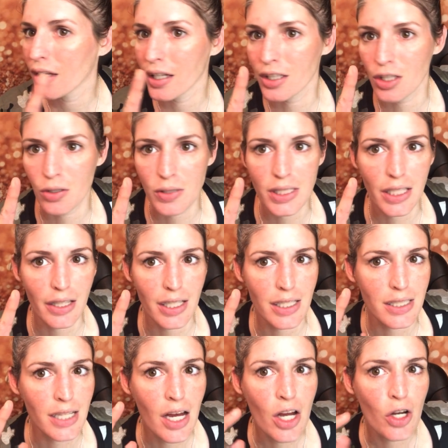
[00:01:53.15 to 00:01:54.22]
Like, do you see
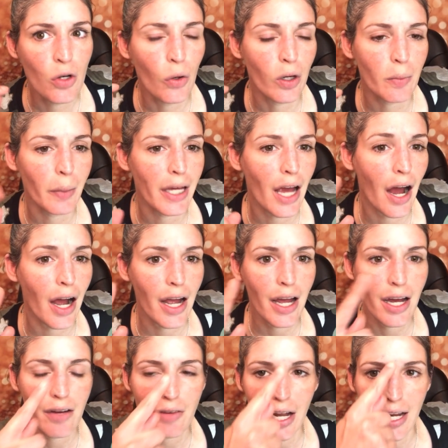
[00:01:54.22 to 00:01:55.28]
this? Normally I
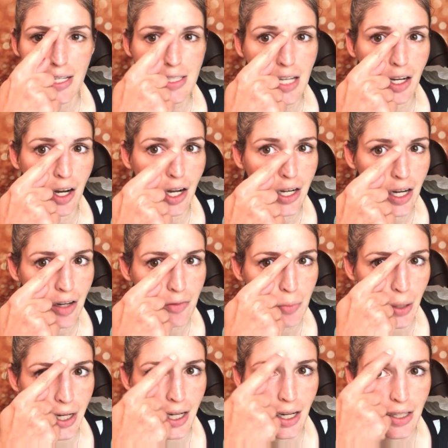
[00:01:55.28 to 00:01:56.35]
have a ton of
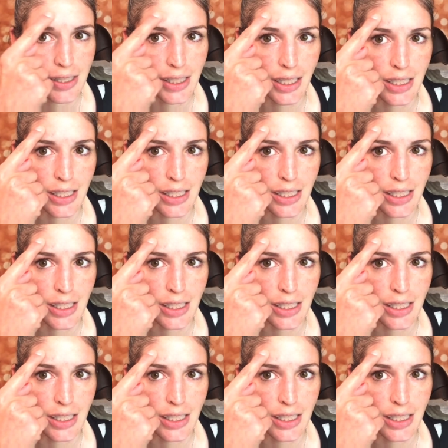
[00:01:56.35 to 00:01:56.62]
breakouts,